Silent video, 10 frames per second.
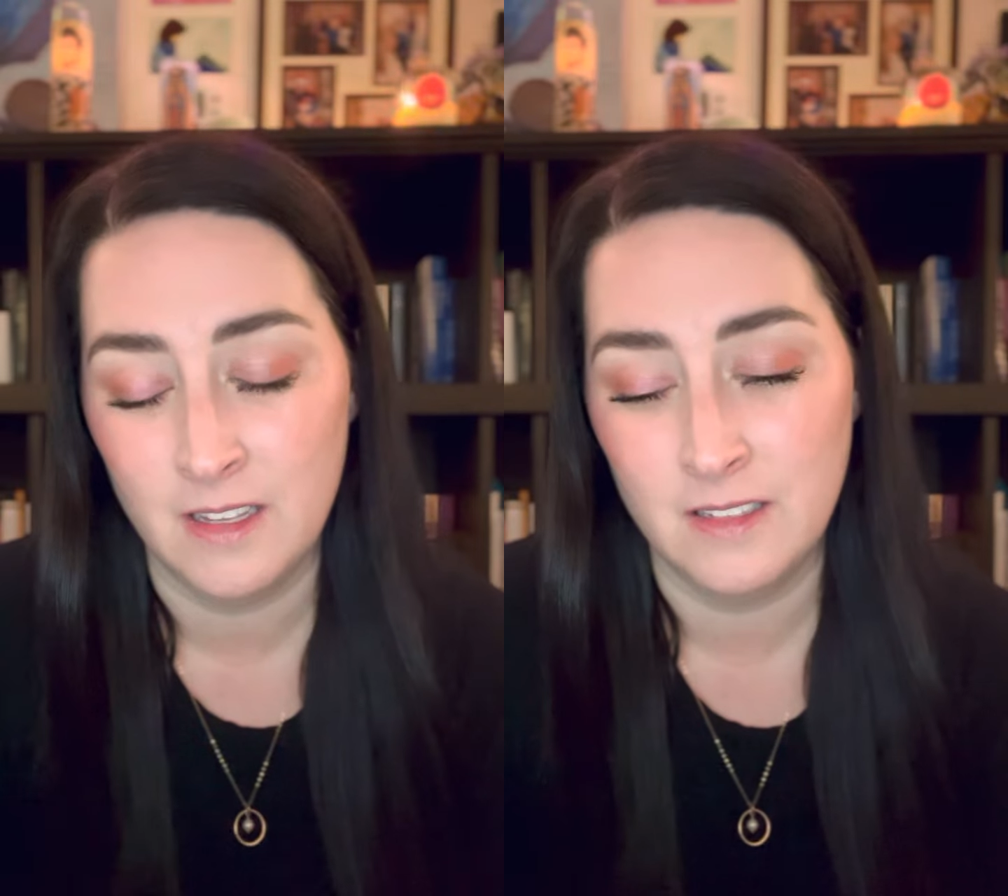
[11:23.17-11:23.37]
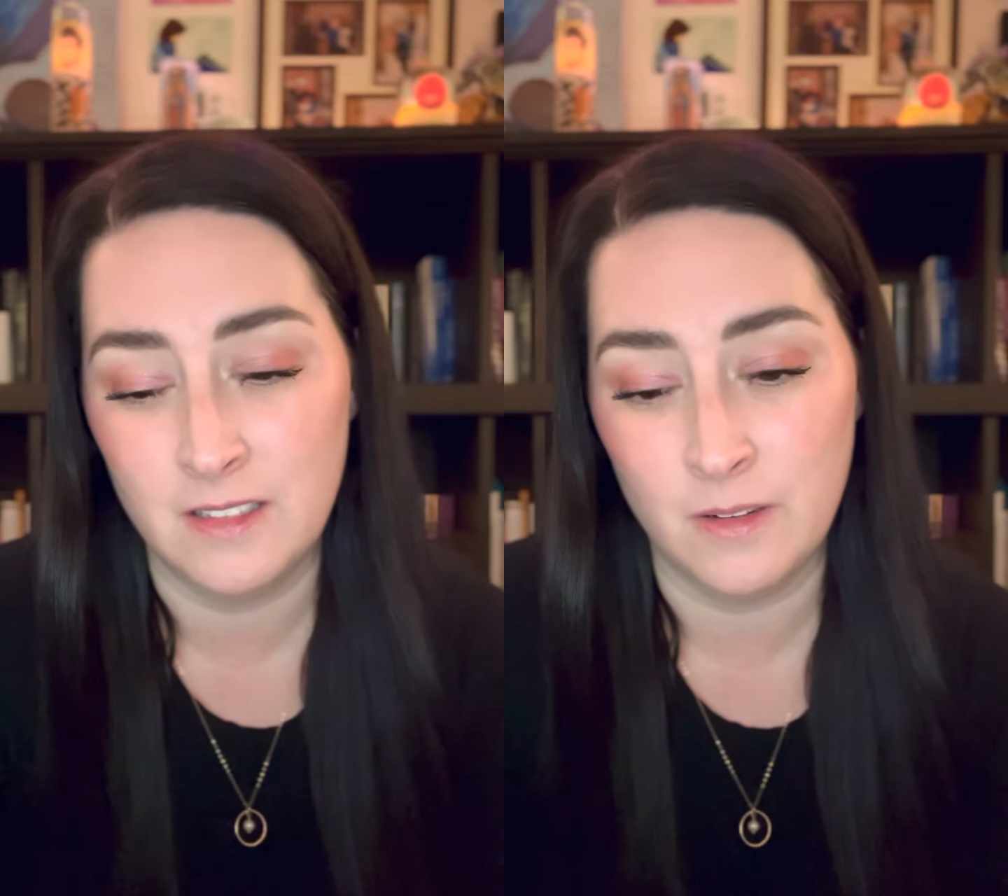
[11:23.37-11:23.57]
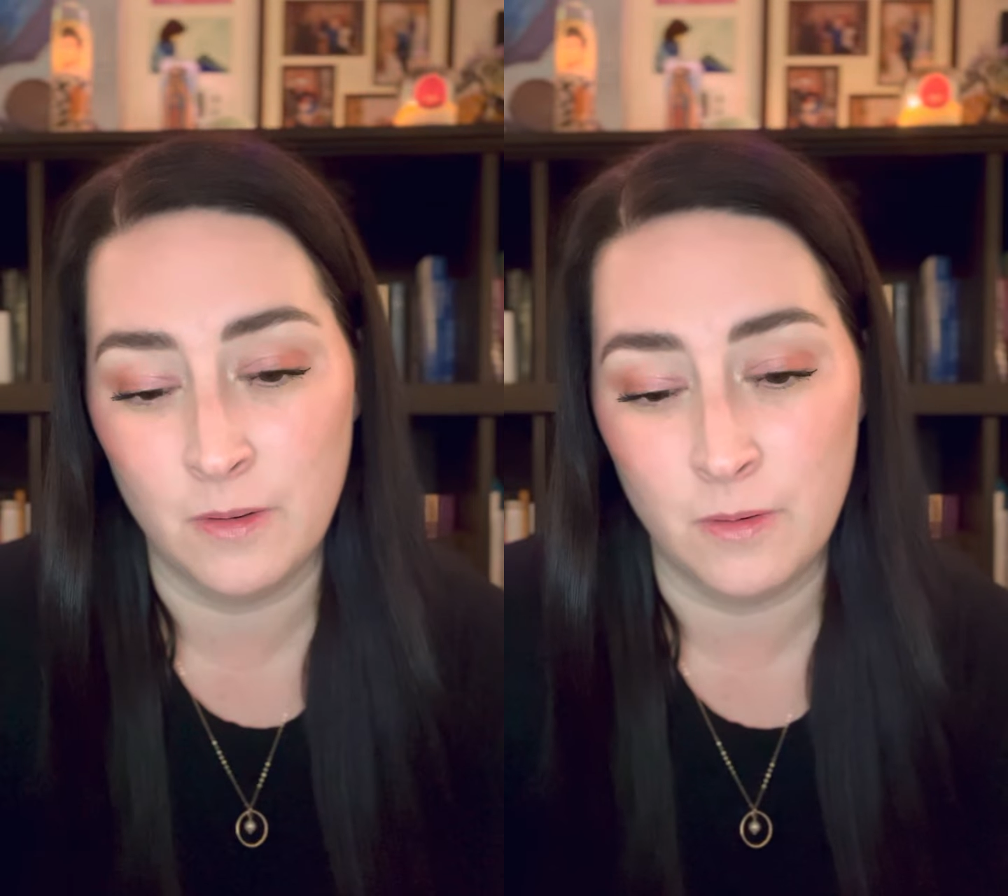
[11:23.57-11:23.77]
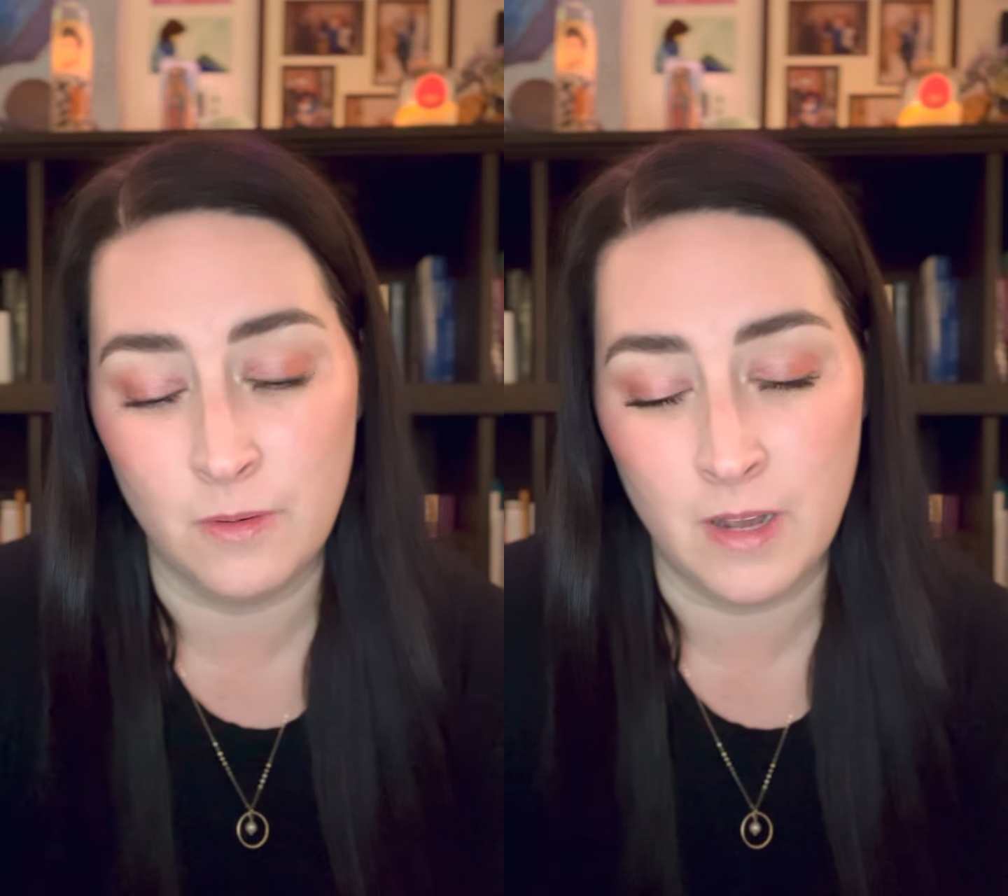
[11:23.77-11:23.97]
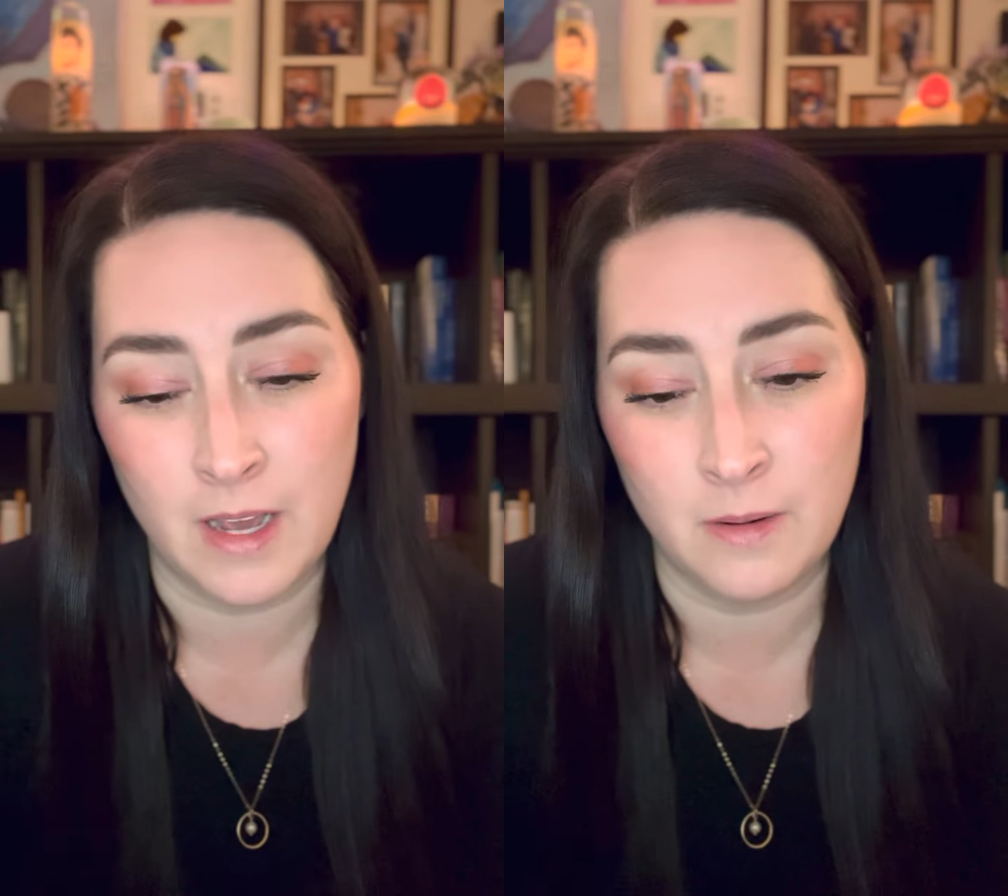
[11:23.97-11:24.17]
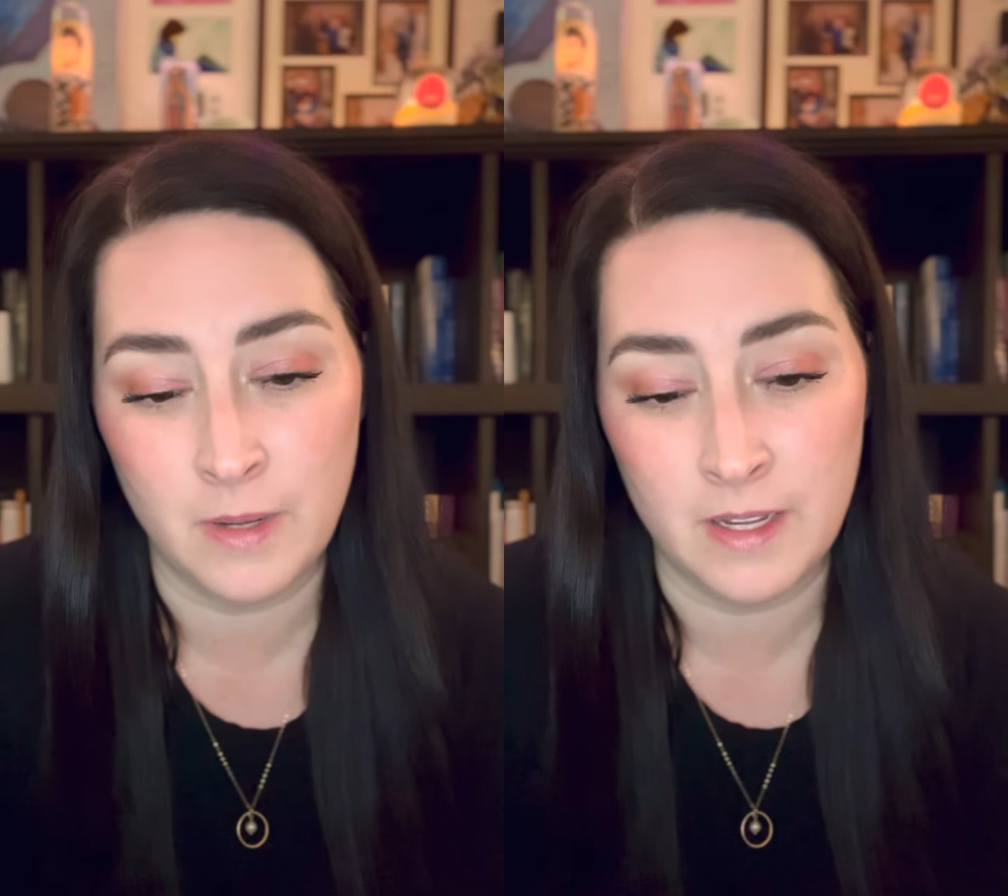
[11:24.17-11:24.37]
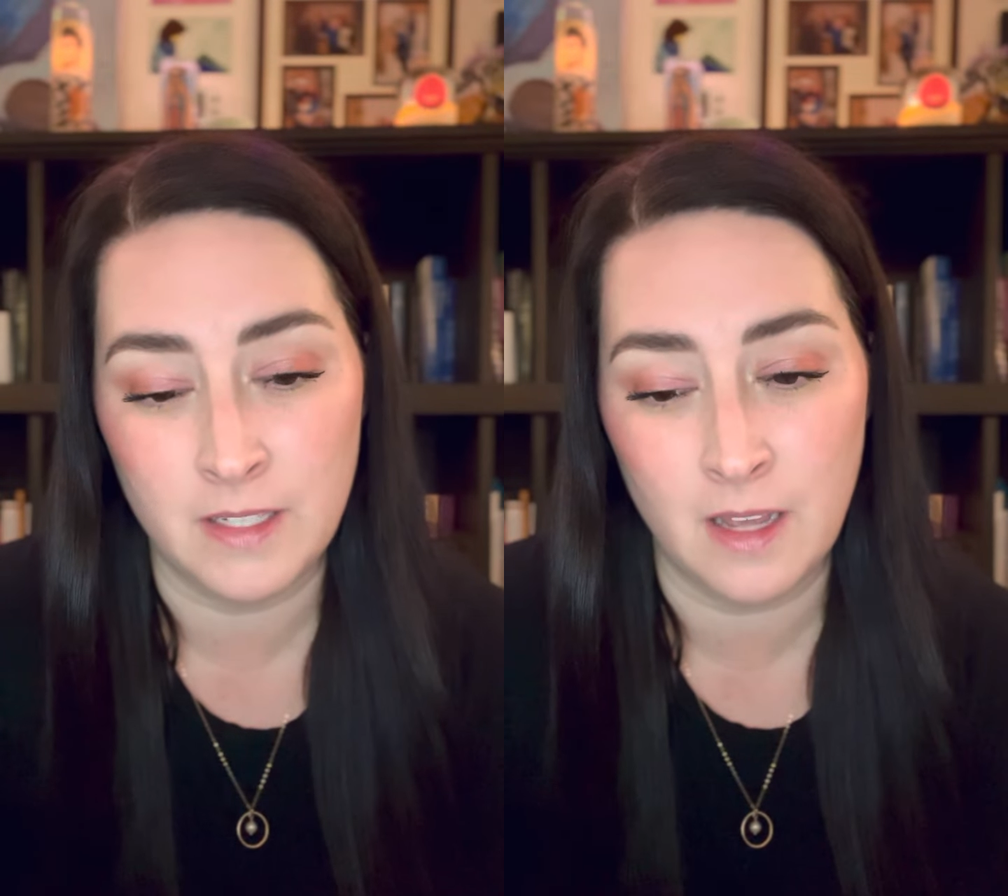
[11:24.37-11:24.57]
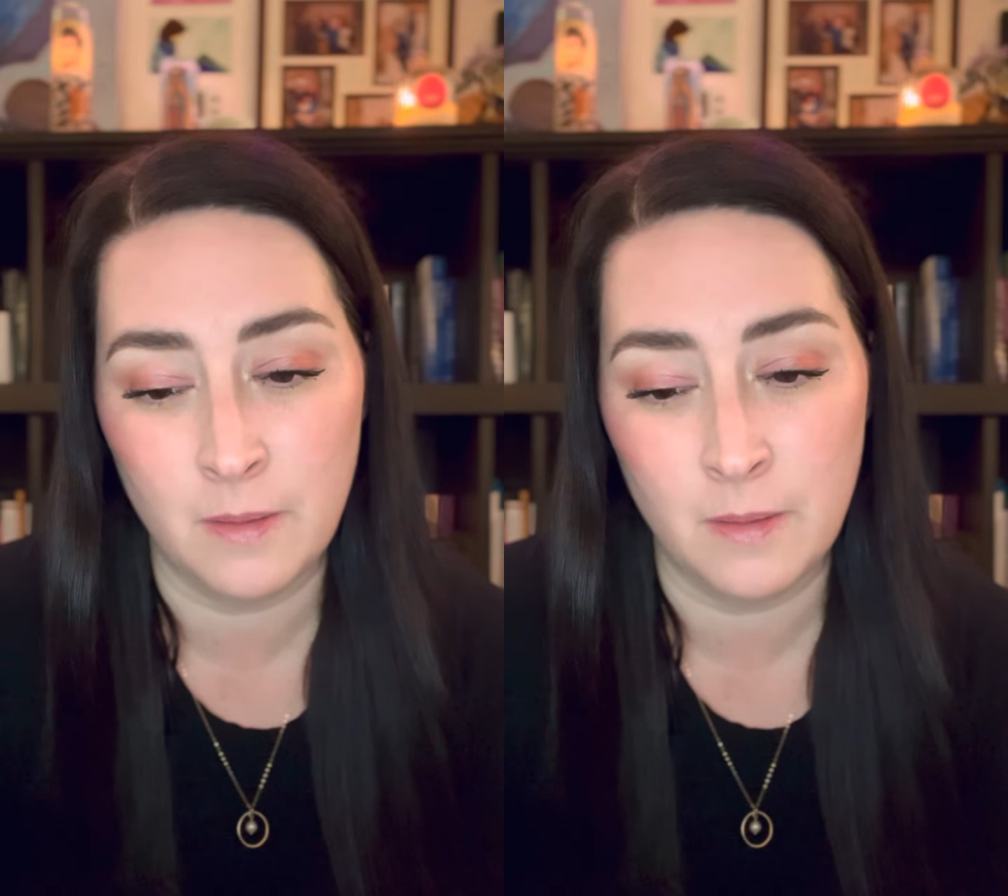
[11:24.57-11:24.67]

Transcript: So how do we talk